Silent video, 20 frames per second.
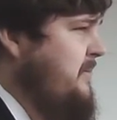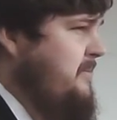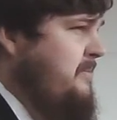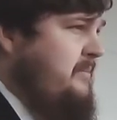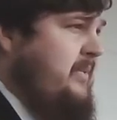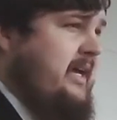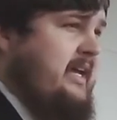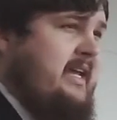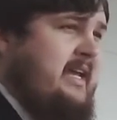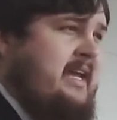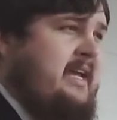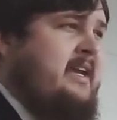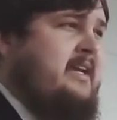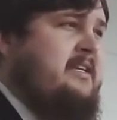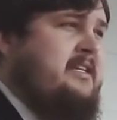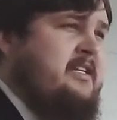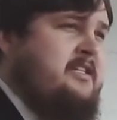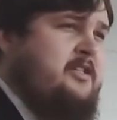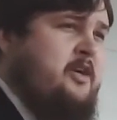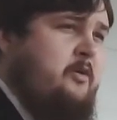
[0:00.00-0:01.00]
But he
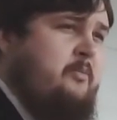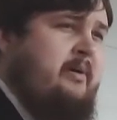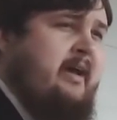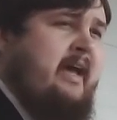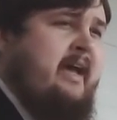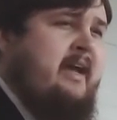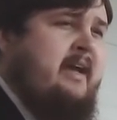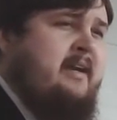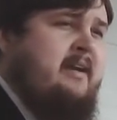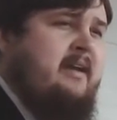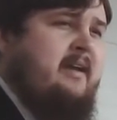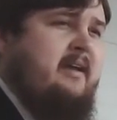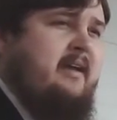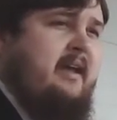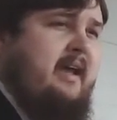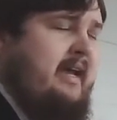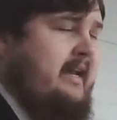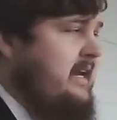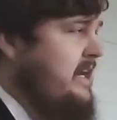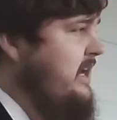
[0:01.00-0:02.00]
disobeyed
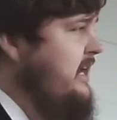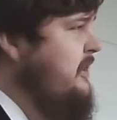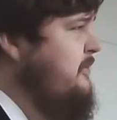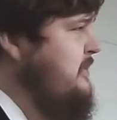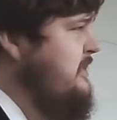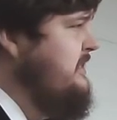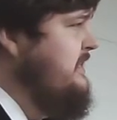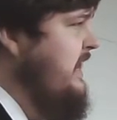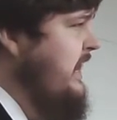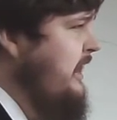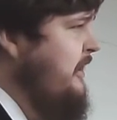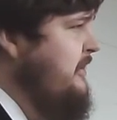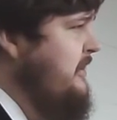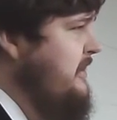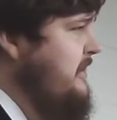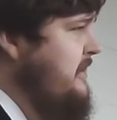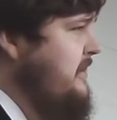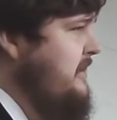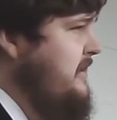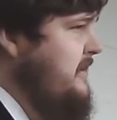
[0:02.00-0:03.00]
and he was
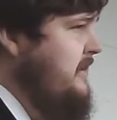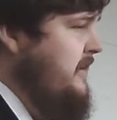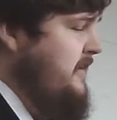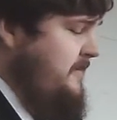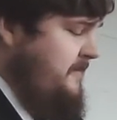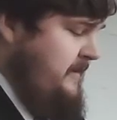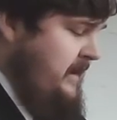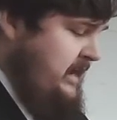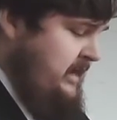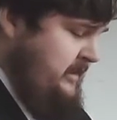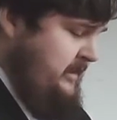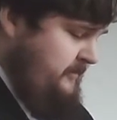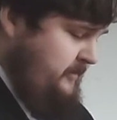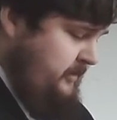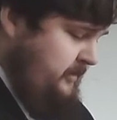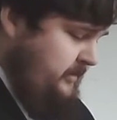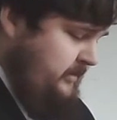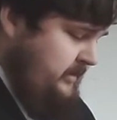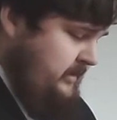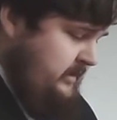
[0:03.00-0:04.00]
counted
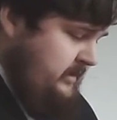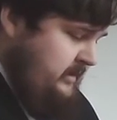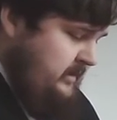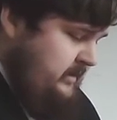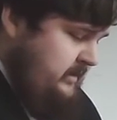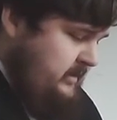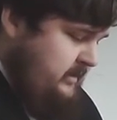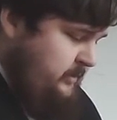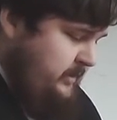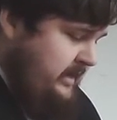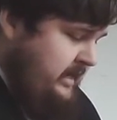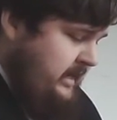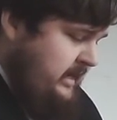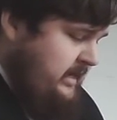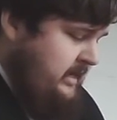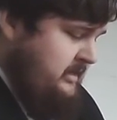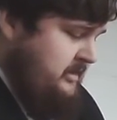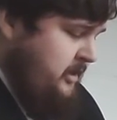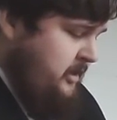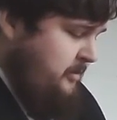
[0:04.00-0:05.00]
faithful when he
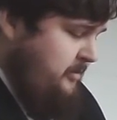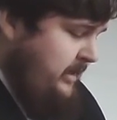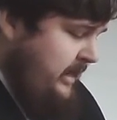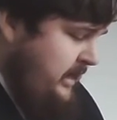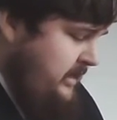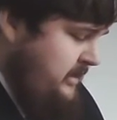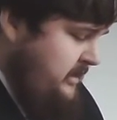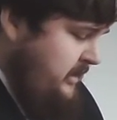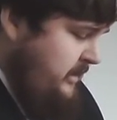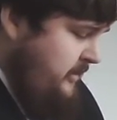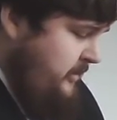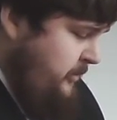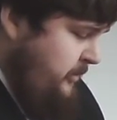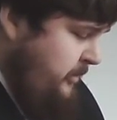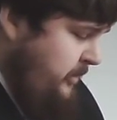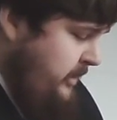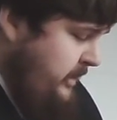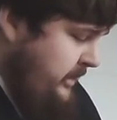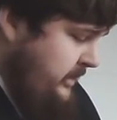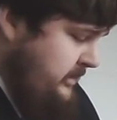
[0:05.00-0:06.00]
disobeyed the
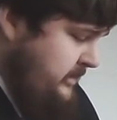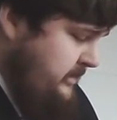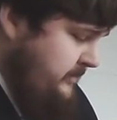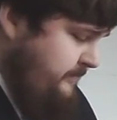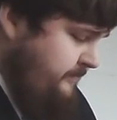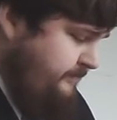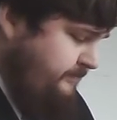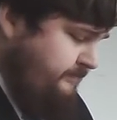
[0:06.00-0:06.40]
authorities.